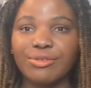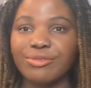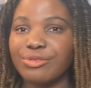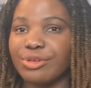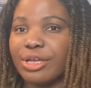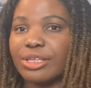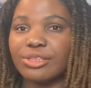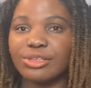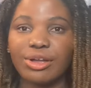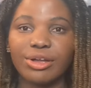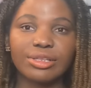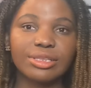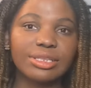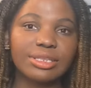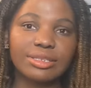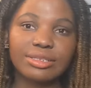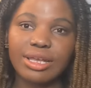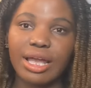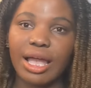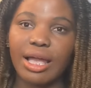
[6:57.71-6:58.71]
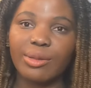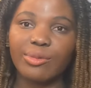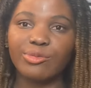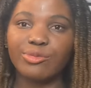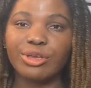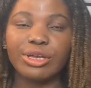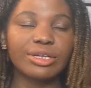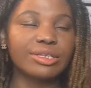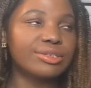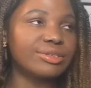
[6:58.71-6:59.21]
we are not, uh,
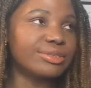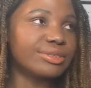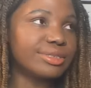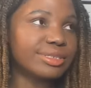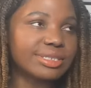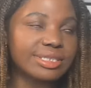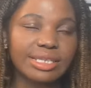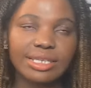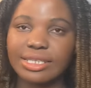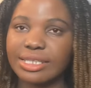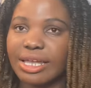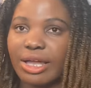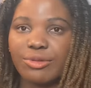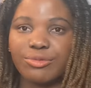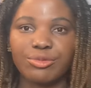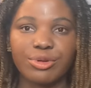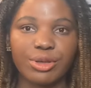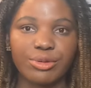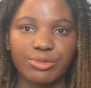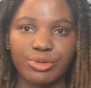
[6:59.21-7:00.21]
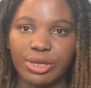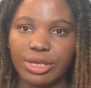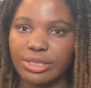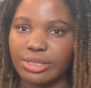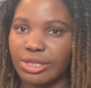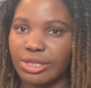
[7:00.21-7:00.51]
we are not seen that way, we are